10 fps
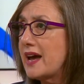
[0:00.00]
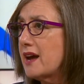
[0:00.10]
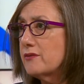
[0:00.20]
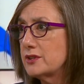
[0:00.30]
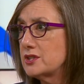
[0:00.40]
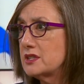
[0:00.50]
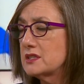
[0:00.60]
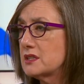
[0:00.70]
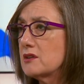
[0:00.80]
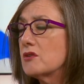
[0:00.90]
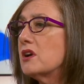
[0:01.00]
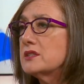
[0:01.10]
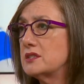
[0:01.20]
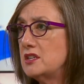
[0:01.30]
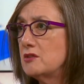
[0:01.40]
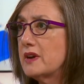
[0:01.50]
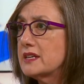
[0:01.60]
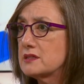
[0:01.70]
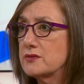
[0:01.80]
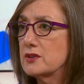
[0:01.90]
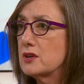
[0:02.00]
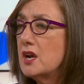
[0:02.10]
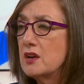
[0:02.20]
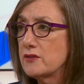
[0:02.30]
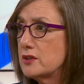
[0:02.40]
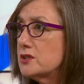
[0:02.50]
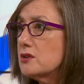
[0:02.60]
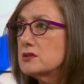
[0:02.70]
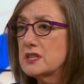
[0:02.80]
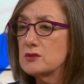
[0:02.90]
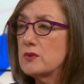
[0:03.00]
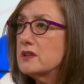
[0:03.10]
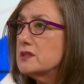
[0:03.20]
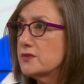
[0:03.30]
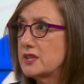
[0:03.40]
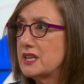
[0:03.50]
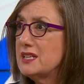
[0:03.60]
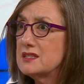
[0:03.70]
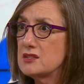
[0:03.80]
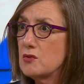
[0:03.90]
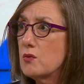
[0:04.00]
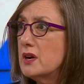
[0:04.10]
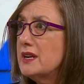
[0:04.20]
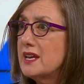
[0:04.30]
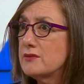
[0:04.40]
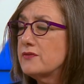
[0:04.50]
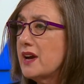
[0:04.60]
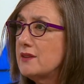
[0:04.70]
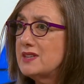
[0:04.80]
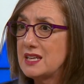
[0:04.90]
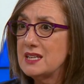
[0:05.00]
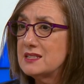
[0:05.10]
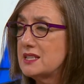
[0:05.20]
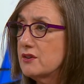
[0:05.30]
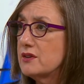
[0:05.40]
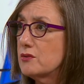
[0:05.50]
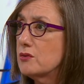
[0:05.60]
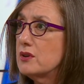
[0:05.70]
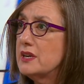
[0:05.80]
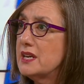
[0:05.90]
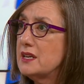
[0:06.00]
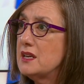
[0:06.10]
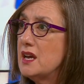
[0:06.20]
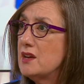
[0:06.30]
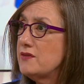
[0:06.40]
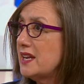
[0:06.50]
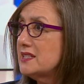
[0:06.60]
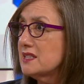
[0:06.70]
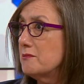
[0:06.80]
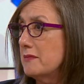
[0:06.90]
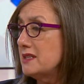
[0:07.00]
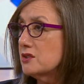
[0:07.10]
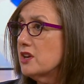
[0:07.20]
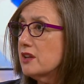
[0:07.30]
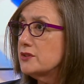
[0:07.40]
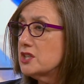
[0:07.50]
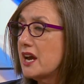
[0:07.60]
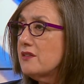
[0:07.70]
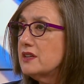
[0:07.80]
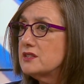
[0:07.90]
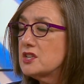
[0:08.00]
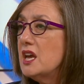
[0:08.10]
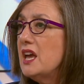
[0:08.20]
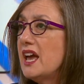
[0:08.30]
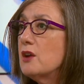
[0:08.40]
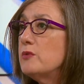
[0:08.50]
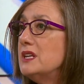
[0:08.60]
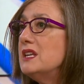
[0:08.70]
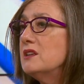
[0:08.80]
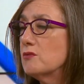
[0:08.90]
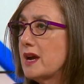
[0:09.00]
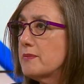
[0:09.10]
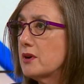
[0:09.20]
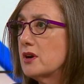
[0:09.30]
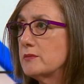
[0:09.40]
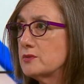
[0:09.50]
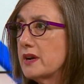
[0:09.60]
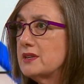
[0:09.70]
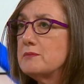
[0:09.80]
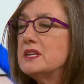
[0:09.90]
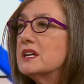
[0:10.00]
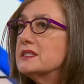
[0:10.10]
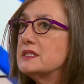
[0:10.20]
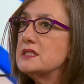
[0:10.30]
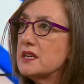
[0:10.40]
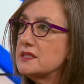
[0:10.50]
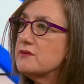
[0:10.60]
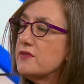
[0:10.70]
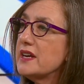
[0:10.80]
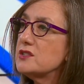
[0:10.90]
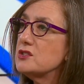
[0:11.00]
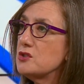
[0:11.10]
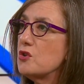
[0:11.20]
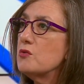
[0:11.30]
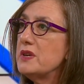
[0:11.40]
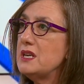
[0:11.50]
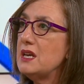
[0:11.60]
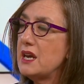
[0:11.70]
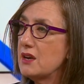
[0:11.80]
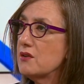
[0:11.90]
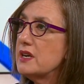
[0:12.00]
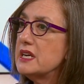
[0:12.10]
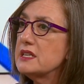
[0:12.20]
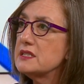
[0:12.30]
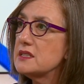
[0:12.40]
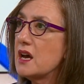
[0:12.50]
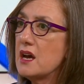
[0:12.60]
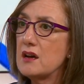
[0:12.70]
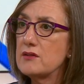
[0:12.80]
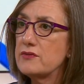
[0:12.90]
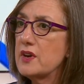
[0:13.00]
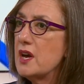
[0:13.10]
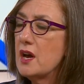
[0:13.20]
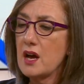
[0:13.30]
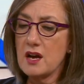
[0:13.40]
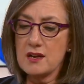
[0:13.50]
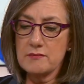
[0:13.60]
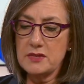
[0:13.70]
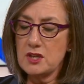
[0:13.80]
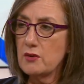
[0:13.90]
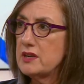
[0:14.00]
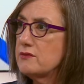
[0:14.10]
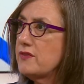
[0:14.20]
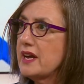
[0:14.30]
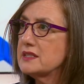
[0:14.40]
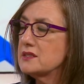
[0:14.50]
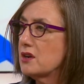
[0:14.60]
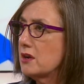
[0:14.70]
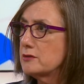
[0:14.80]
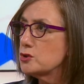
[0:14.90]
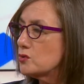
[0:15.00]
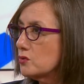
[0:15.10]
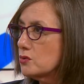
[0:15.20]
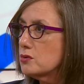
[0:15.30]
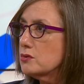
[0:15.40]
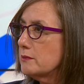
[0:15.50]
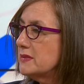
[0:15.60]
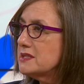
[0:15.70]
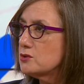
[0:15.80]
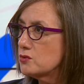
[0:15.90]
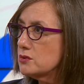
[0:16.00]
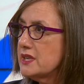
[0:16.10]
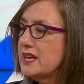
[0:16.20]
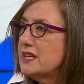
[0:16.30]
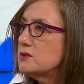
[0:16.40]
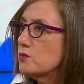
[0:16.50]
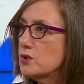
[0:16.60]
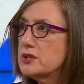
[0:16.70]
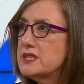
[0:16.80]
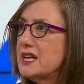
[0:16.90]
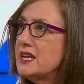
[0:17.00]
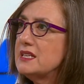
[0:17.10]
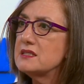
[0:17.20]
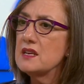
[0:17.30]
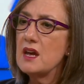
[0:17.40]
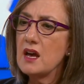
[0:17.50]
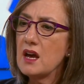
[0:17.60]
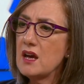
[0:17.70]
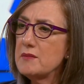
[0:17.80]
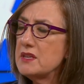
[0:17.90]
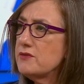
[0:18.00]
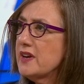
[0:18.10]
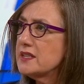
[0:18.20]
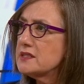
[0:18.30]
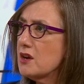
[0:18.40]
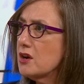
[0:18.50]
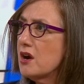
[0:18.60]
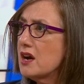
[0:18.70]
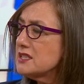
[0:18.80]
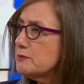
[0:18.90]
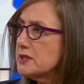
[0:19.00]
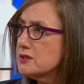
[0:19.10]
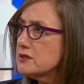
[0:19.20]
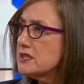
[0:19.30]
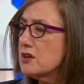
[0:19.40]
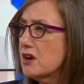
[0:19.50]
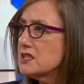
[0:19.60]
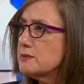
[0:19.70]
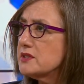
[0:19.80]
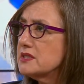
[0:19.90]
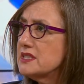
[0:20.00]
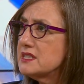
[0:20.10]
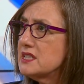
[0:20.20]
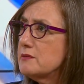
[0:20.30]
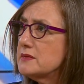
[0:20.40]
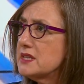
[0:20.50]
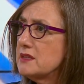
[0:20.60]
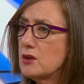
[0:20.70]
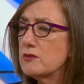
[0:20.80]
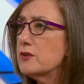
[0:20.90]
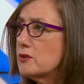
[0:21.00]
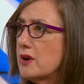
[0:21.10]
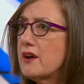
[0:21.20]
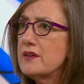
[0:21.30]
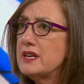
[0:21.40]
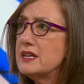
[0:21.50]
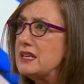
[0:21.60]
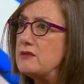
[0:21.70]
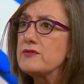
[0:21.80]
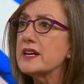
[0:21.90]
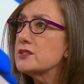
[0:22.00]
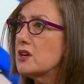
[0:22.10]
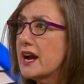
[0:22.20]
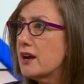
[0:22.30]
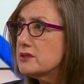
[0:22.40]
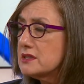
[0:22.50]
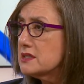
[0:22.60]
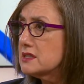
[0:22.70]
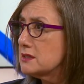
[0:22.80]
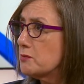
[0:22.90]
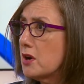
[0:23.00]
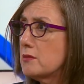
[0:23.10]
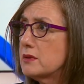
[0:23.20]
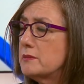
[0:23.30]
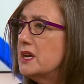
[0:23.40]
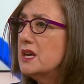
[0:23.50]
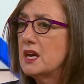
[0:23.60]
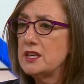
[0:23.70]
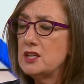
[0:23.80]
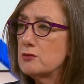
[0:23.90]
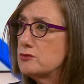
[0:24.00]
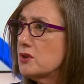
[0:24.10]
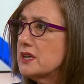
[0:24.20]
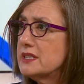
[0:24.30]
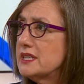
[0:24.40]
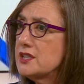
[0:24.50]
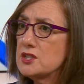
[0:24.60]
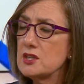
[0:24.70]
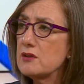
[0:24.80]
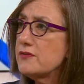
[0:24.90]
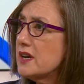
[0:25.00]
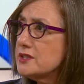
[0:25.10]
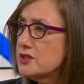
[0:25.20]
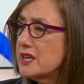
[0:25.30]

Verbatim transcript: averages across the U.S. for for adults as well as for kids. So one out of five kids here in Oregon face a mental health challenge. And we need to wrap our arms around it because it does affect so many areas of, um, you know, it affects uh, school, missed school days, work days. Um, it affects our hospitals and our hospital systems and overcrowding. It affects our houselessness problem you know, drug addiction, our foster